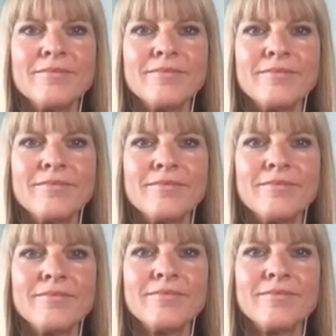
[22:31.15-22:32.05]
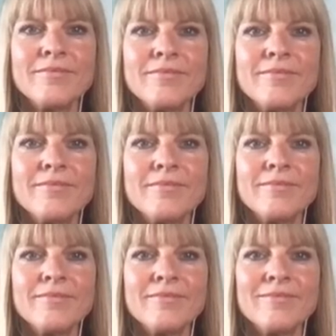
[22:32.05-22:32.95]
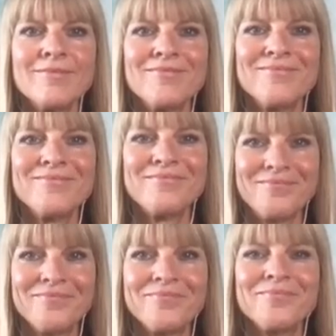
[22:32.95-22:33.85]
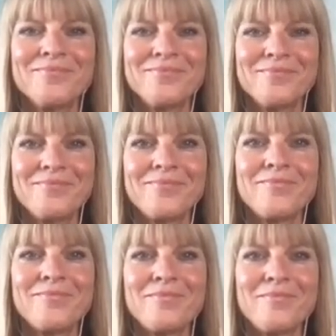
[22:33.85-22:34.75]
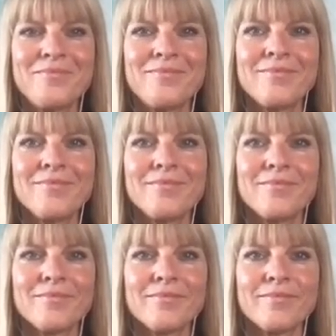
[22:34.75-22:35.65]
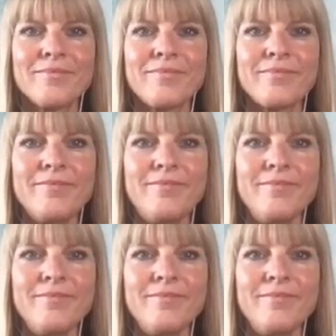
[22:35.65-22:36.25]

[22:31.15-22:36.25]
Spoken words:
This person isn't speaking.